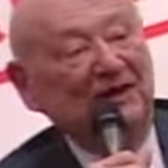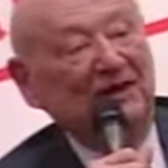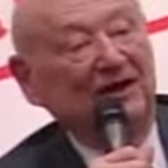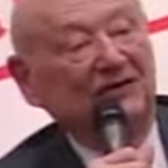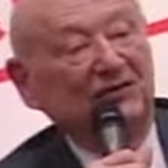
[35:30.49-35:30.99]

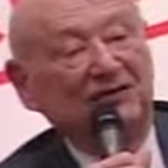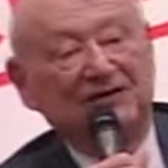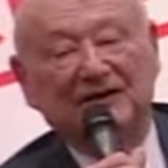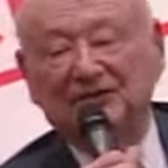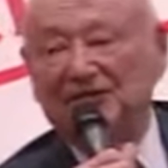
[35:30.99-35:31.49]
to
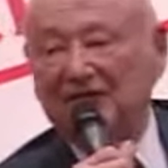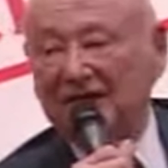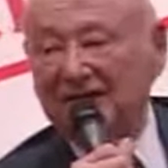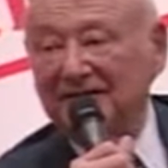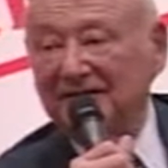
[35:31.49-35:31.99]

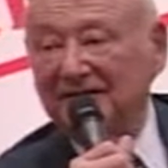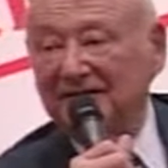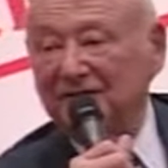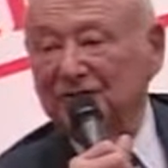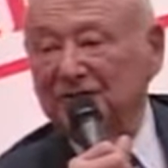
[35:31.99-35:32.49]
associate
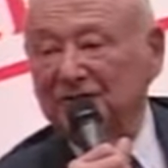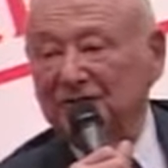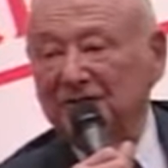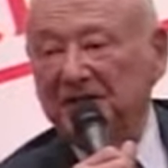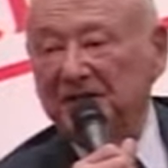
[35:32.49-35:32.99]
with
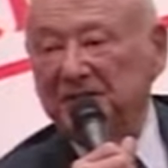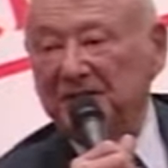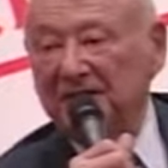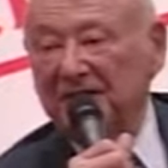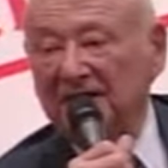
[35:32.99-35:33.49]
the
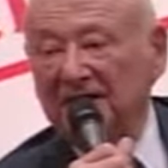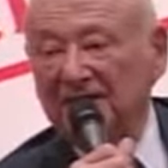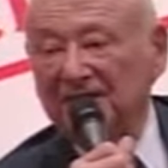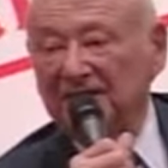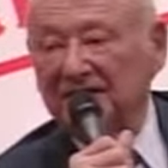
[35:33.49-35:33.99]
people
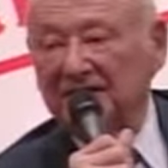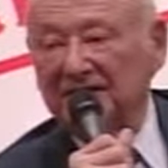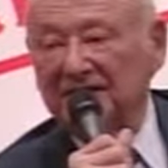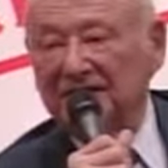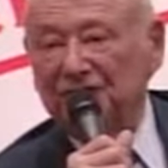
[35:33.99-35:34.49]
of
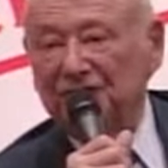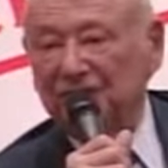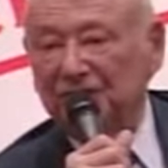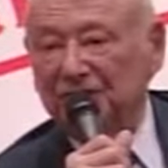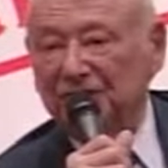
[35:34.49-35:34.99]
the
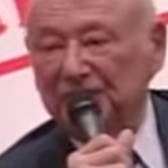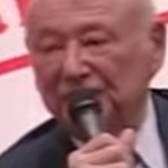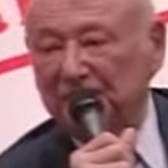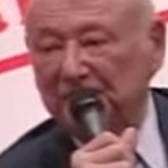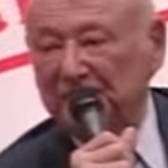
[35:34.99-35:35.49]
countries from
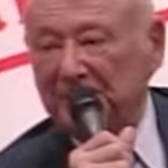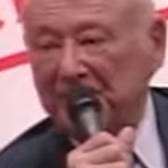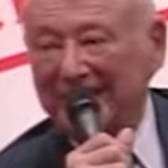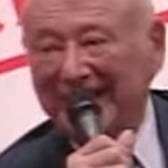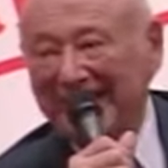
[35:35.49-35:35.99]
which your
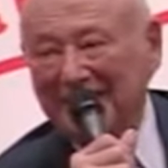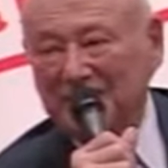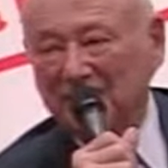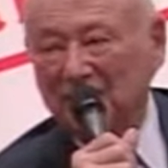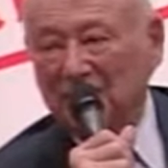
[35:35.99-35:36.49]
people
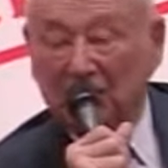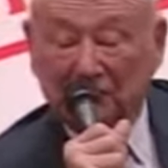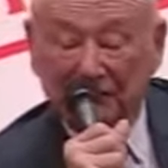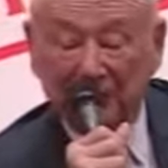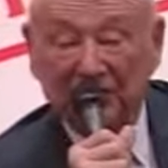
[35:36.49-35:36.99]
came,
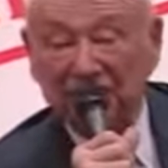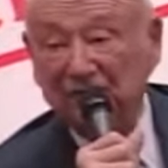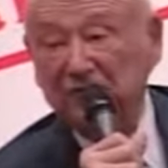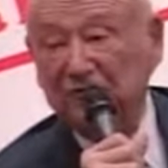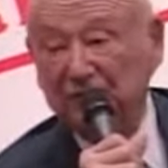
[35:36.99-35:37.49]
or from which
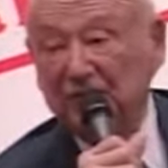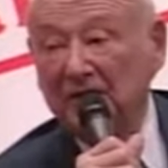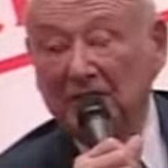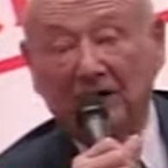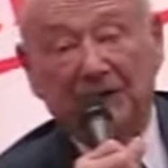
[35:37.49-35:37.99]
you
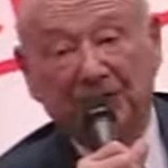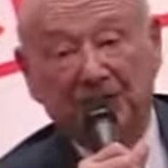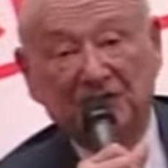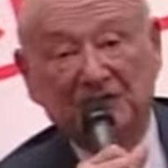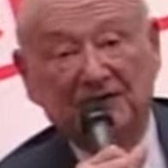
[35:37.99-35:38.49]

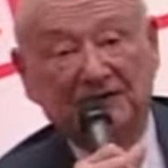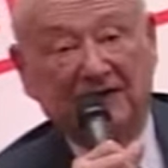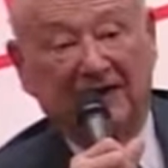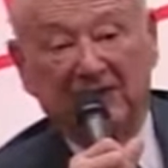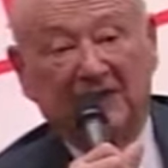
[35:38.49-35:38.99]
personally
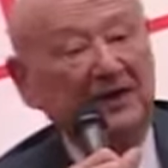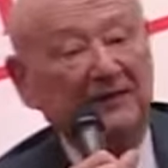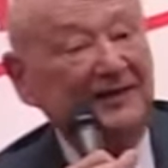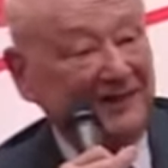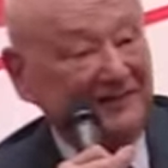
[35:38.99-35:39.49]
came.
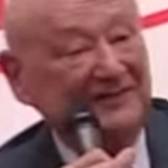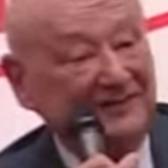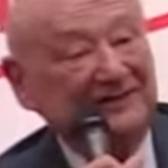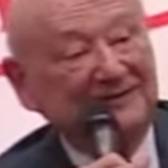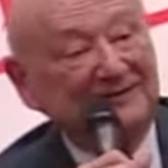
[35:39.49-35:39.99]
That's
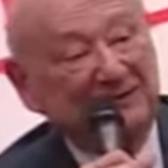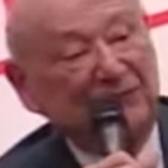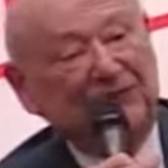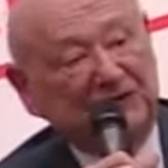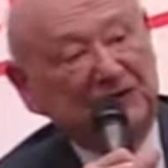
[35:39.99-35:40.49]
the
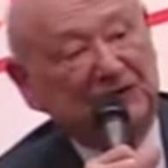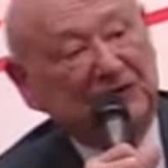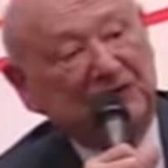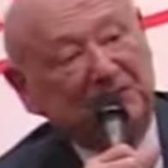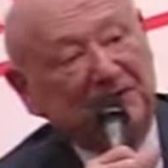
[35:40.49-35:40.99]
difference
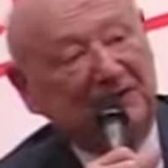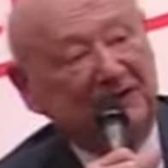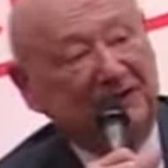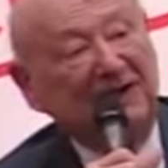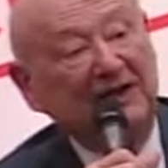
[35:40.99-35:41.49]
between
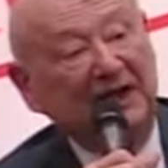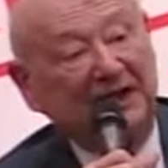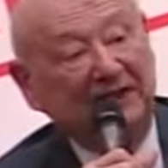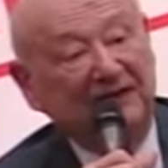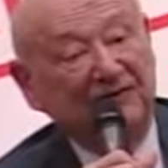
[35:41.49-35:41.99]
America
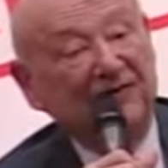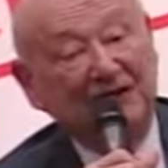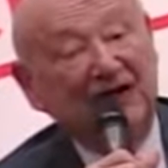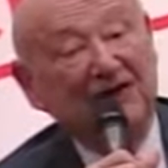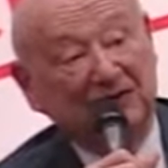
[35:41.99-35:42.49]
and
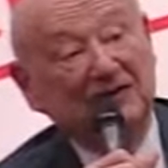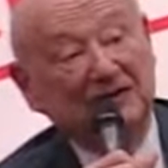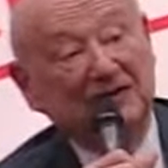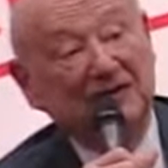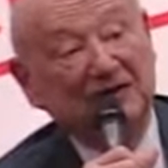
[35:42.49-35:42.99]
every
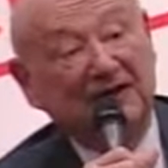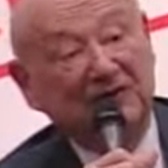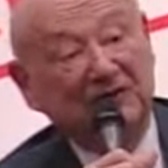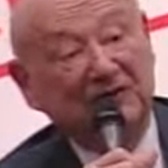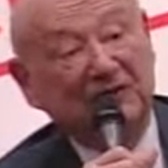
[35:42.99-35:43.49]
other
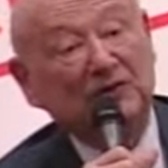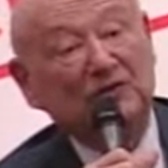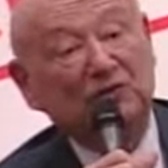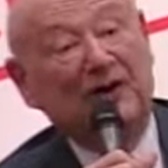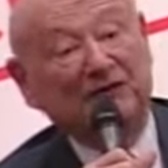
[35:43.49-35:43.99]
country. We
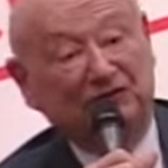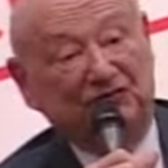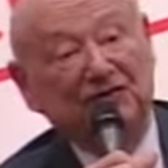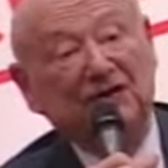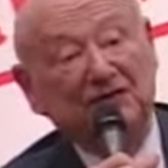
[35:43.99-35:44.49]
want
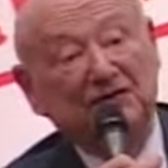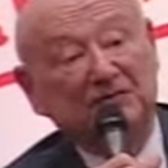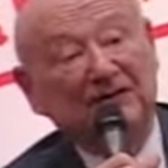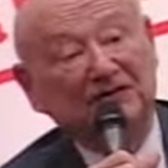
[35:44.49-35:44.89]
you to